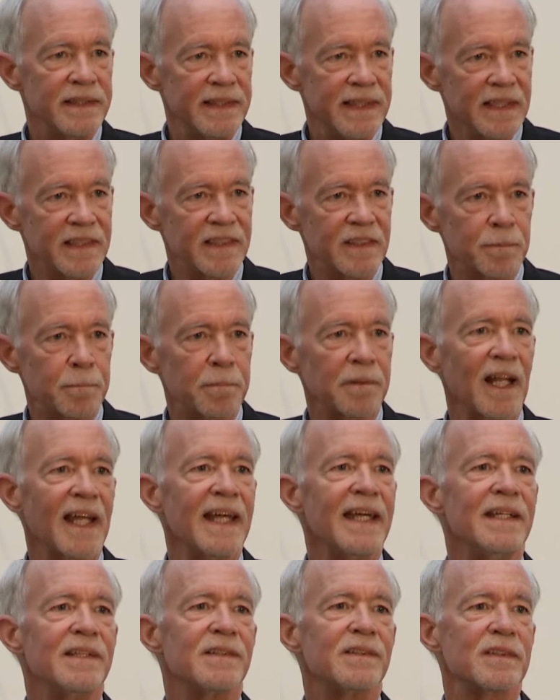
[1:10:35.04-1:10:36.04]

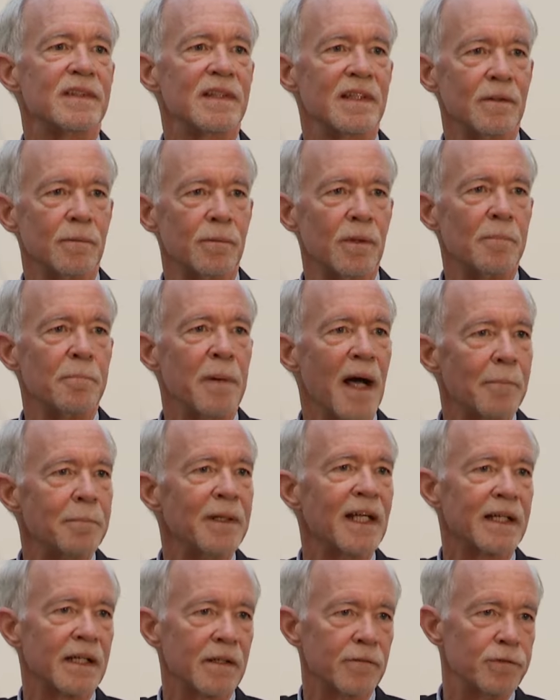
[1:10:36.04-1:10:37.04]
displaced the
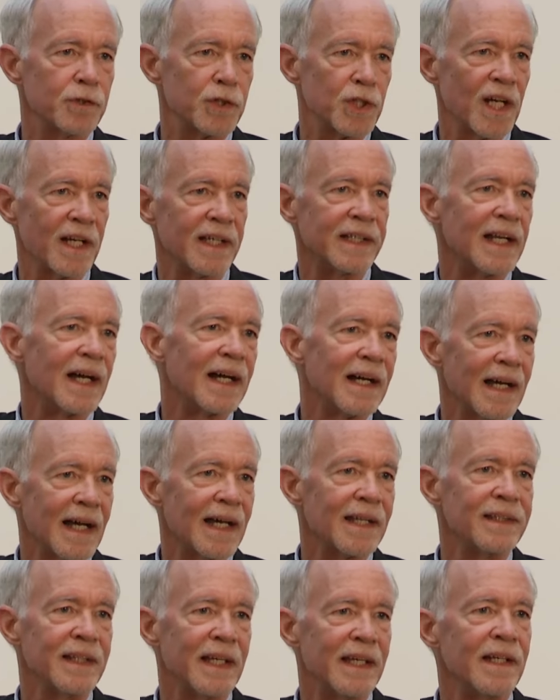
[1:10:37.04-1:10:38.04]
Republic of China,
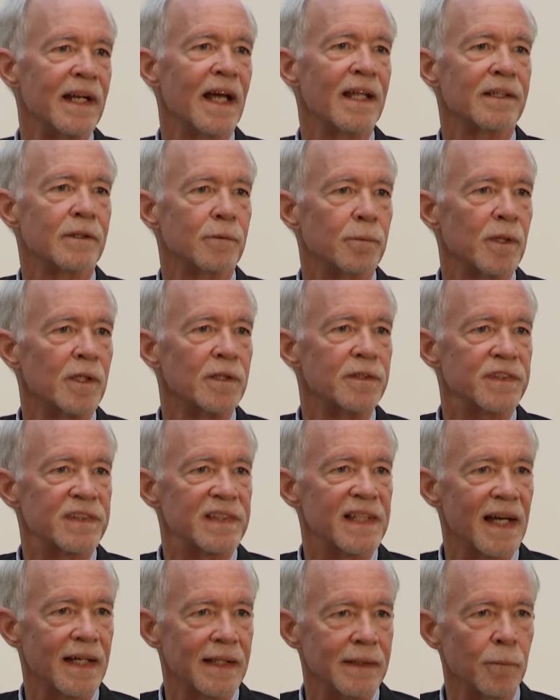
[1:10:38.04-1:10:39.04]
uh, in other words,
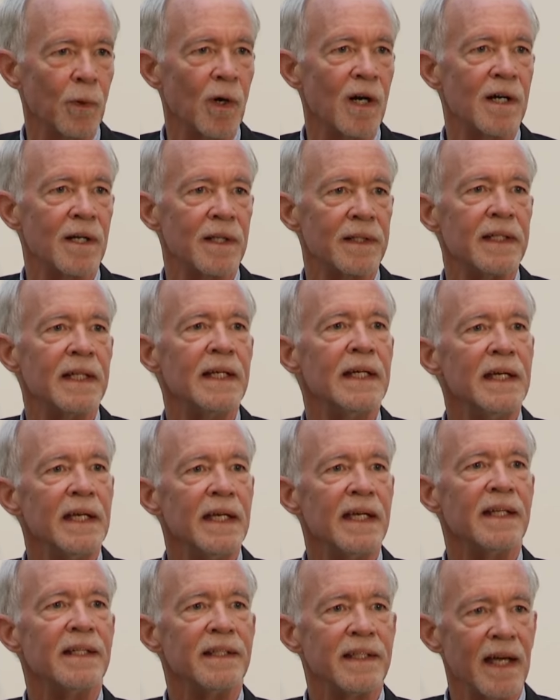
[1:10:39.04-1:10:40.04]
Taiwan,
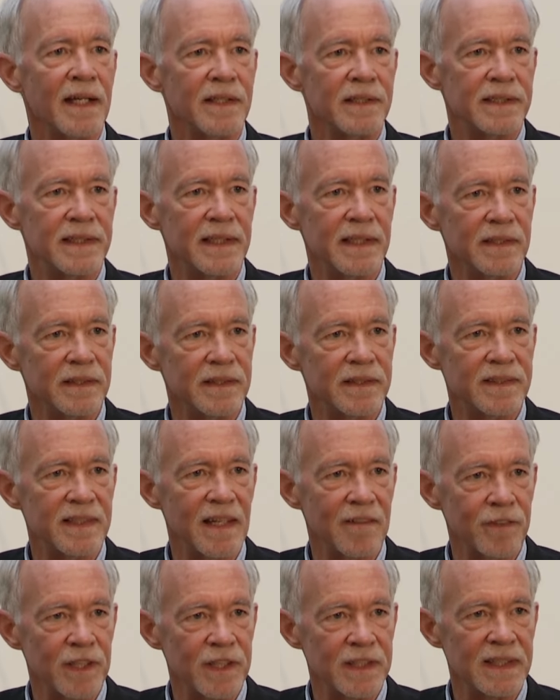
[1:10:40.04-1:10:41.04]
in nineteen
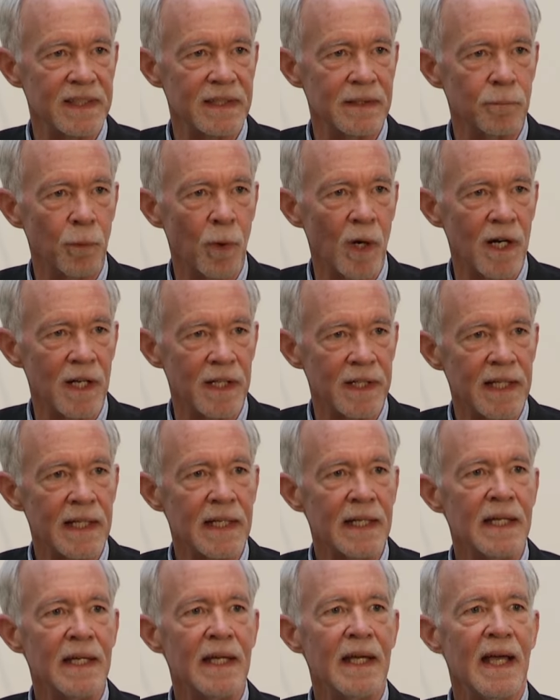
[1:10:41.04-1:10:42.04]
seventy-one.
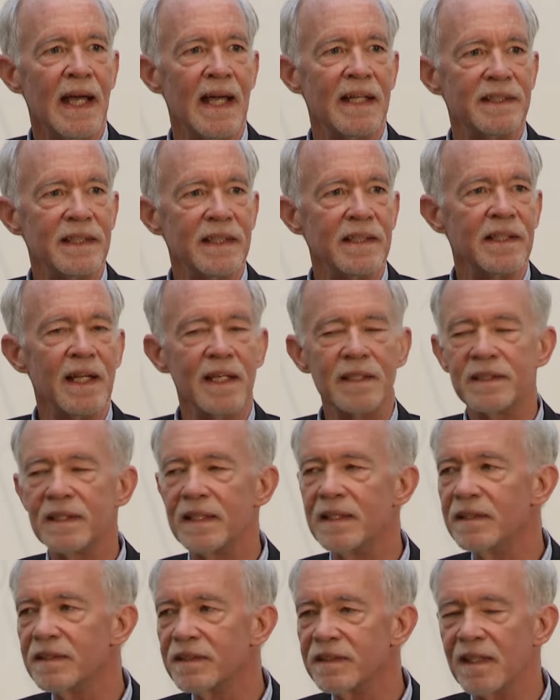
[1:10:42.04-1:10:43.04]
And in
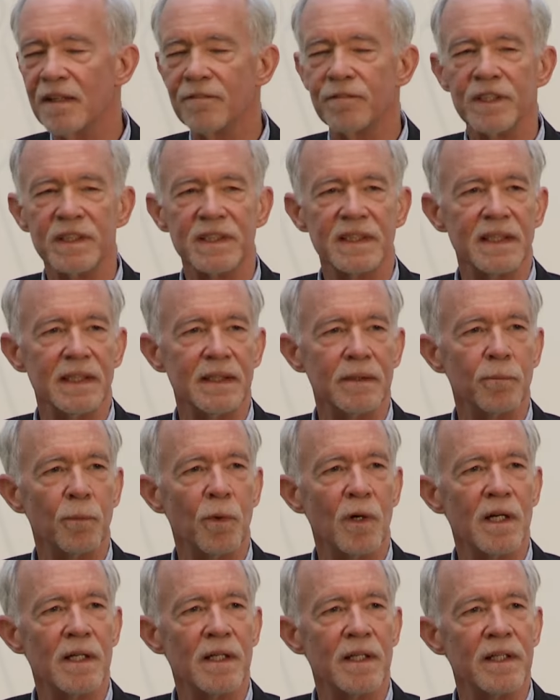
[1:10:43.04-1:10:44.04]
nineteen
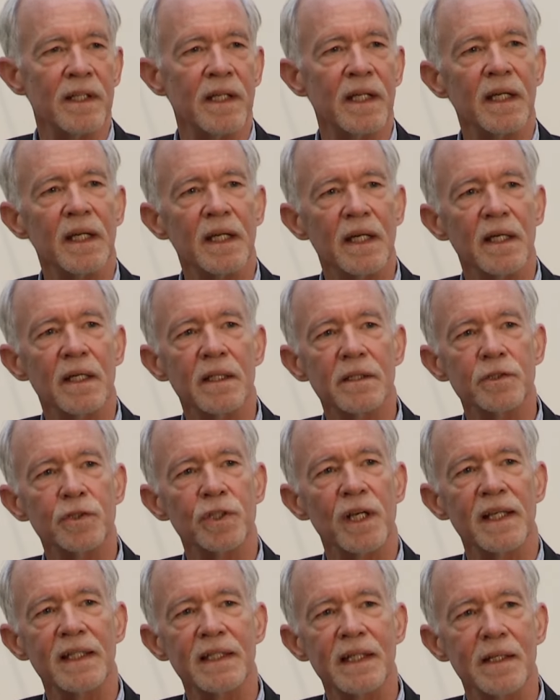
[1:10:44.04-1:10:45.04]
seventy-one, uh,
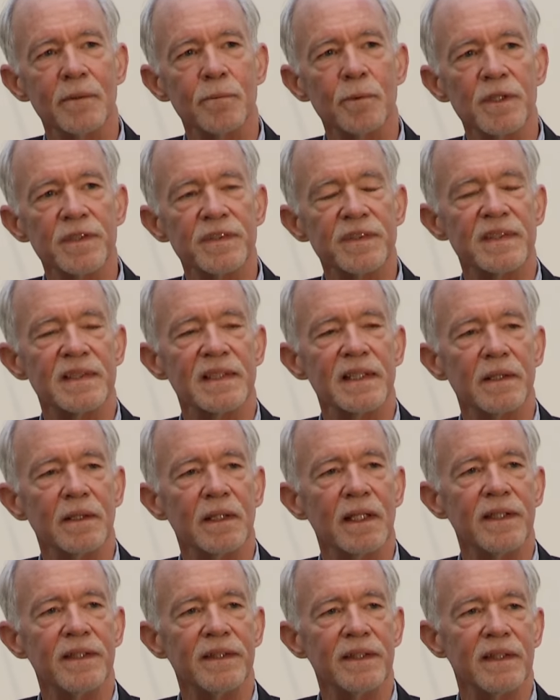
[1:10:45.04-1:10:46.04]
China was
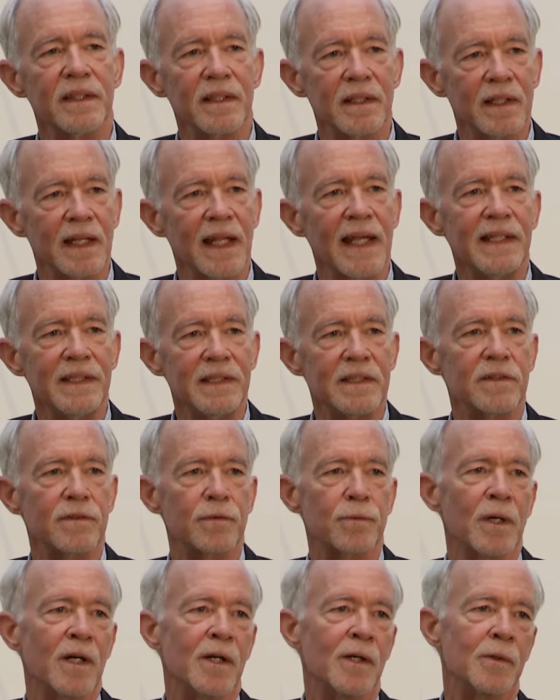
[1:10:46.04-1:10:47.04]
still in the late
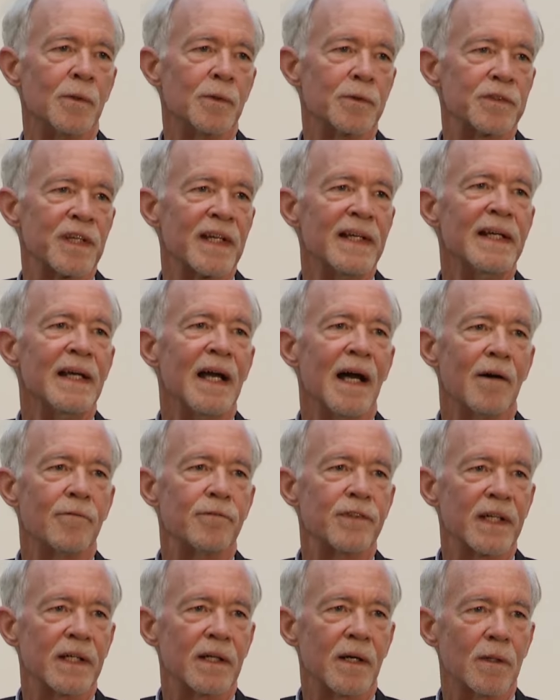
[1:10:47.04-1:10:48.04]
throes
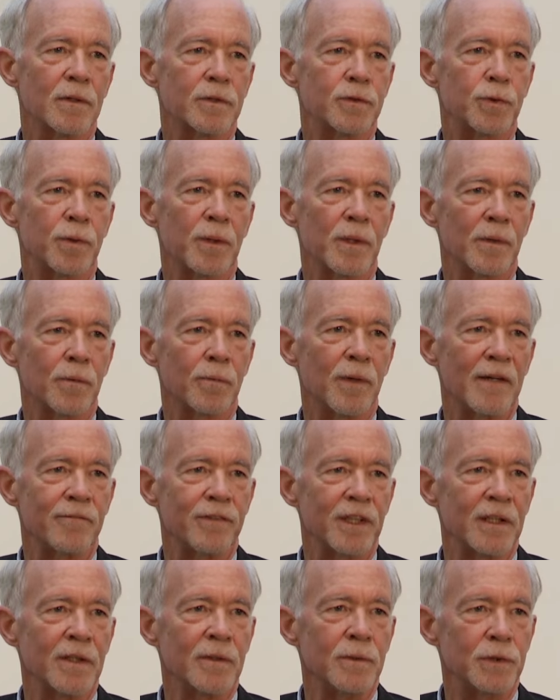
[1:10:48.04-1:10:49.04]
of the Cultural
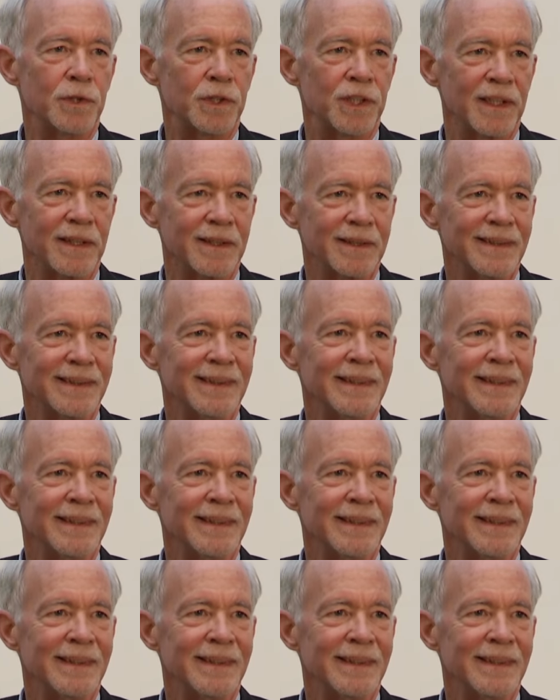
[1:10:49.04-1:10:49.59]
Revolution.